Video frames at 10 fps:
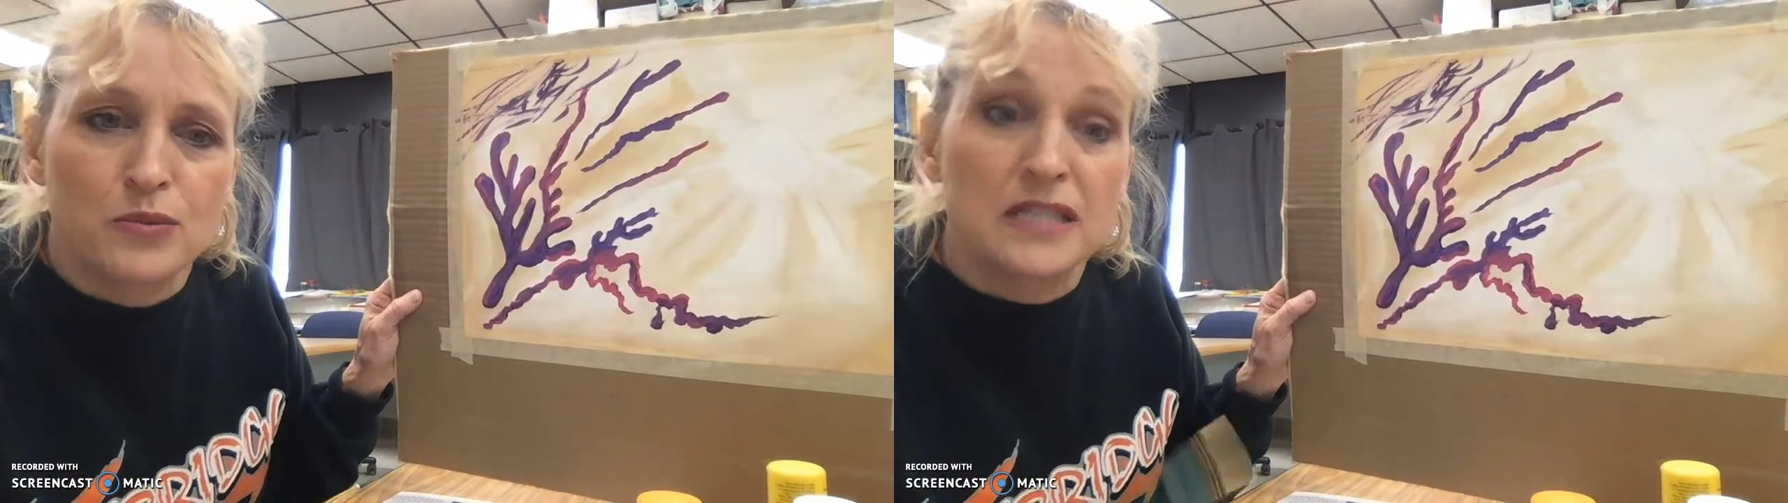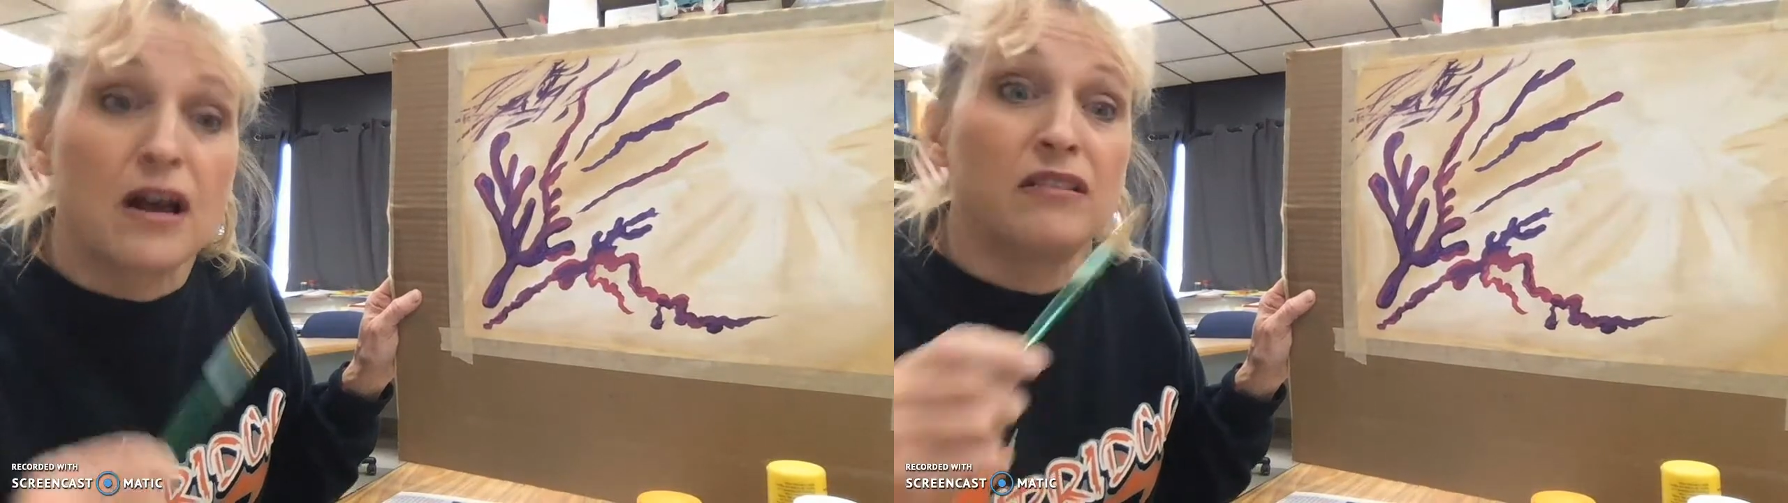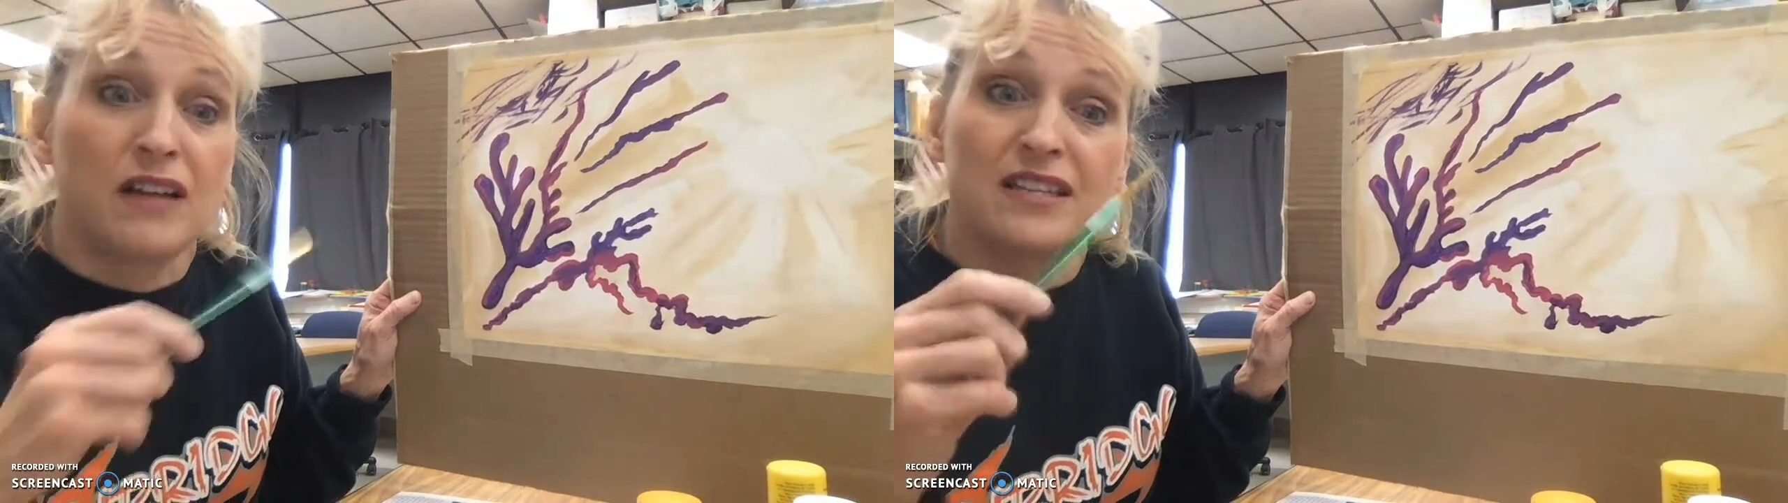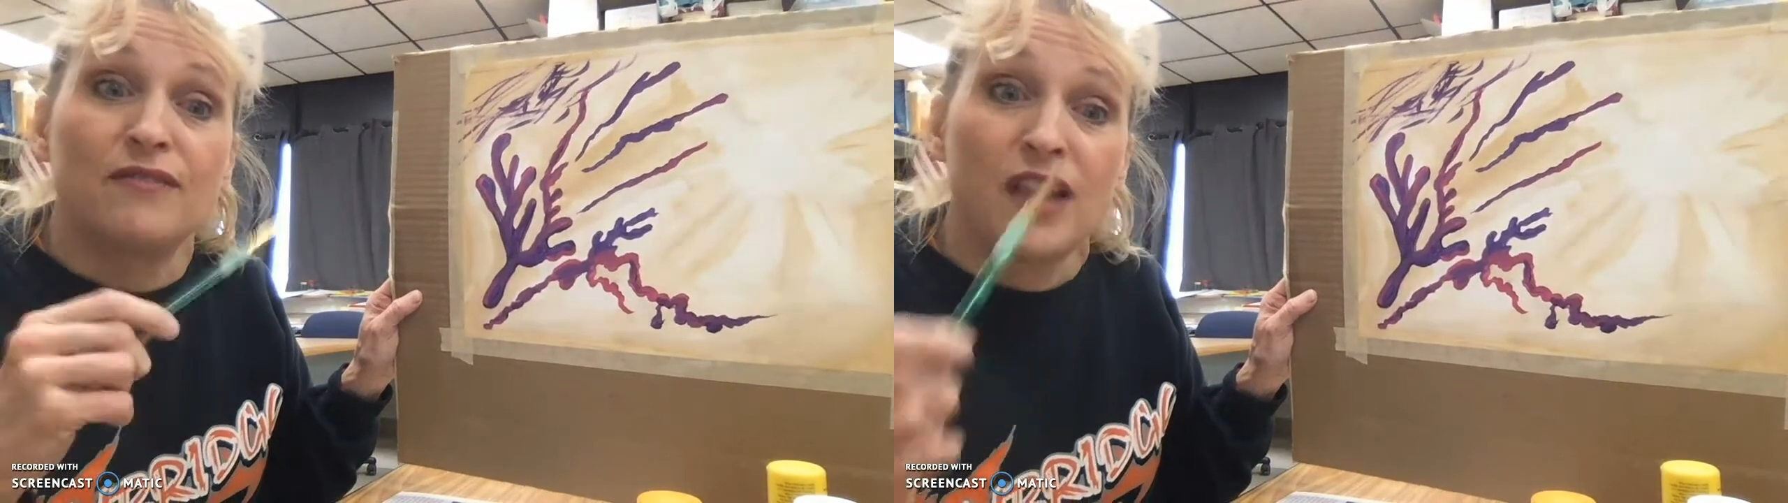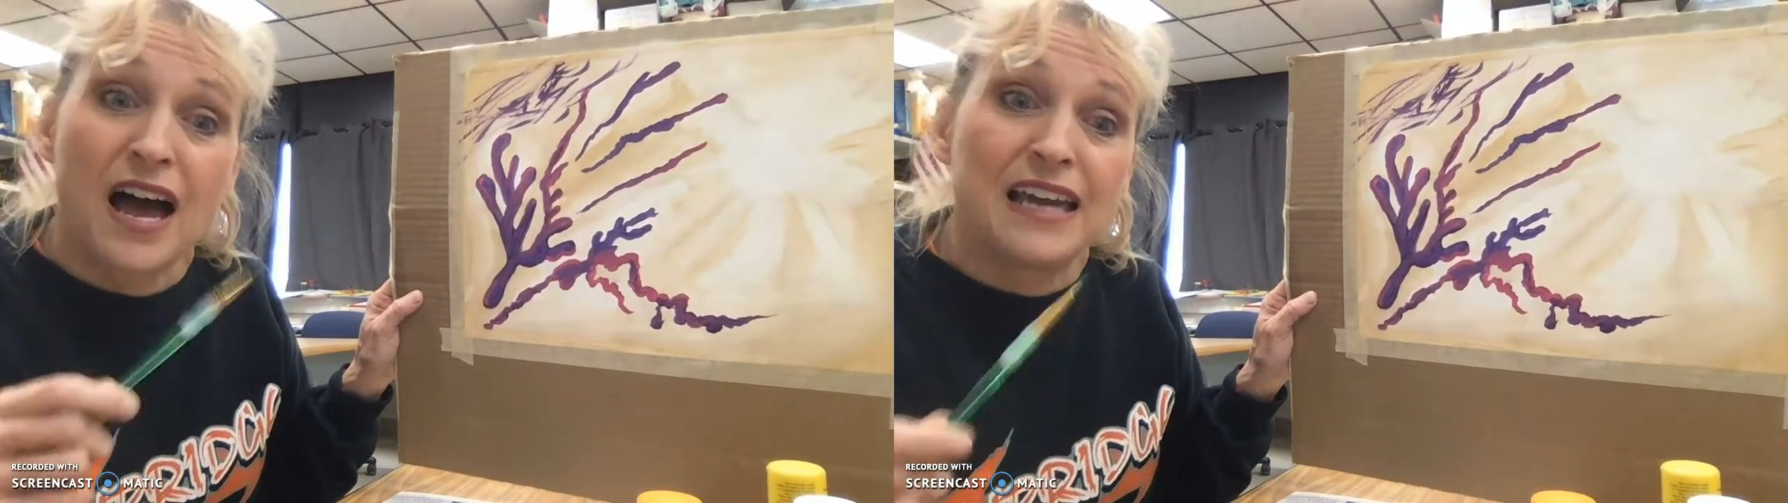we saw lots
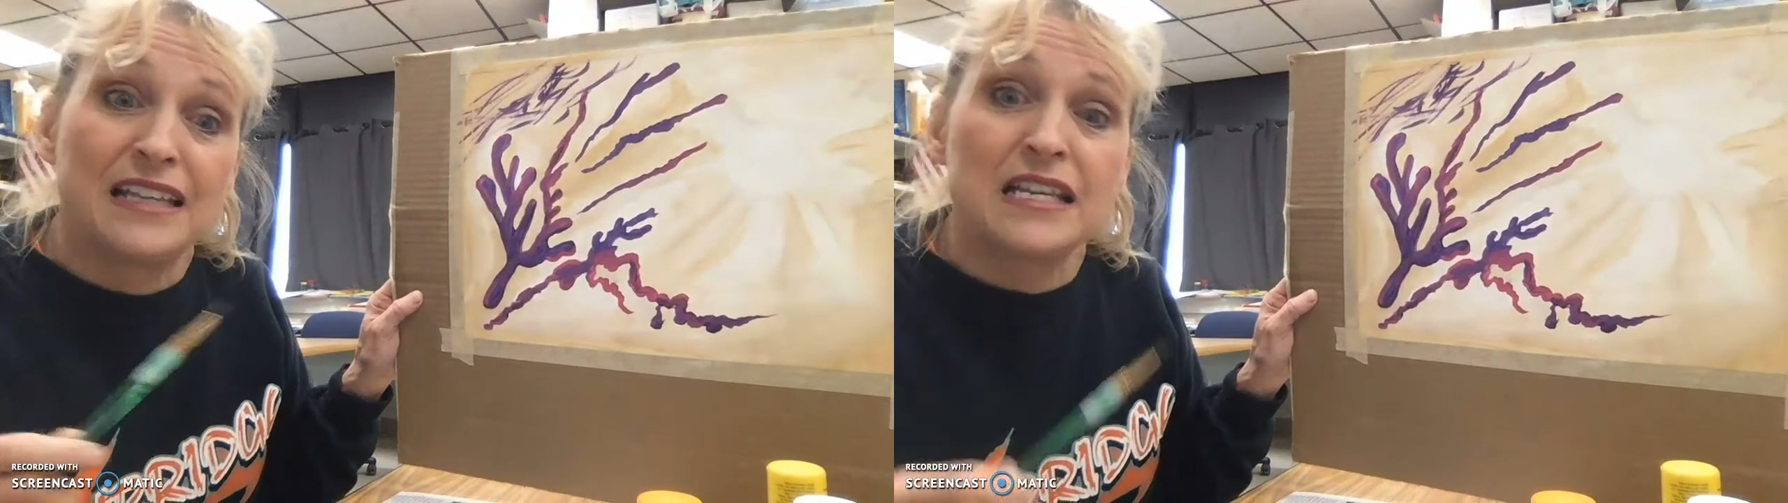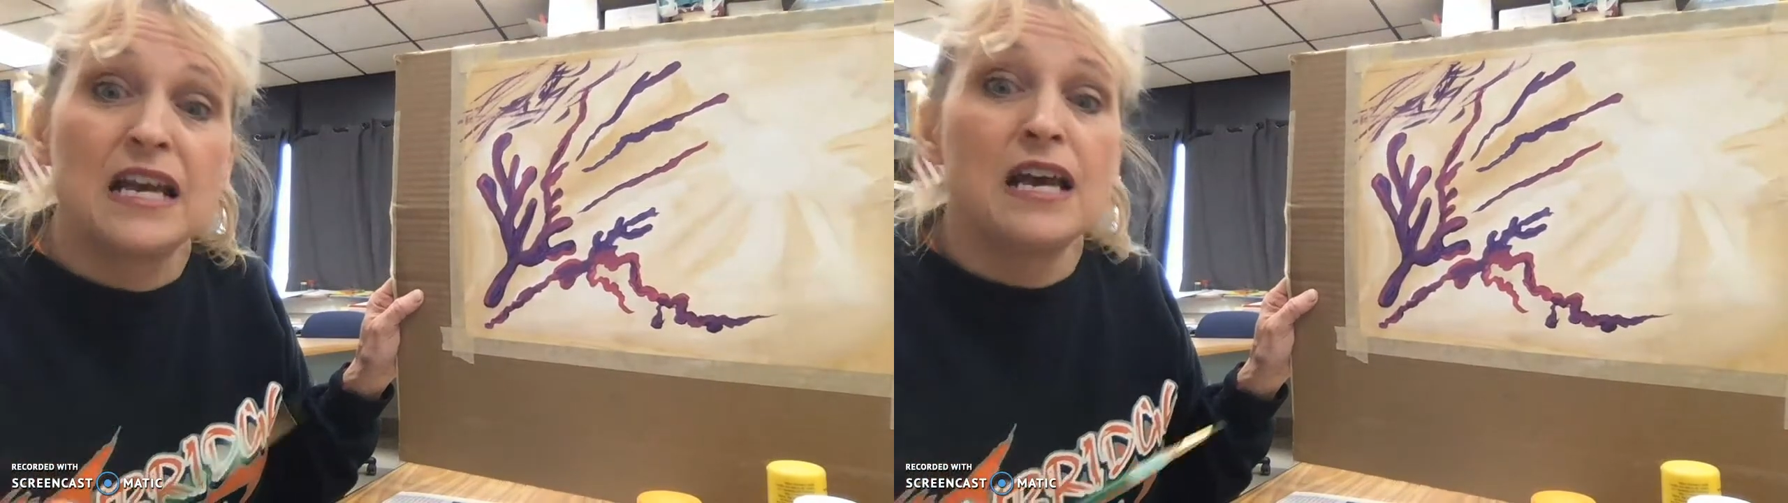of lines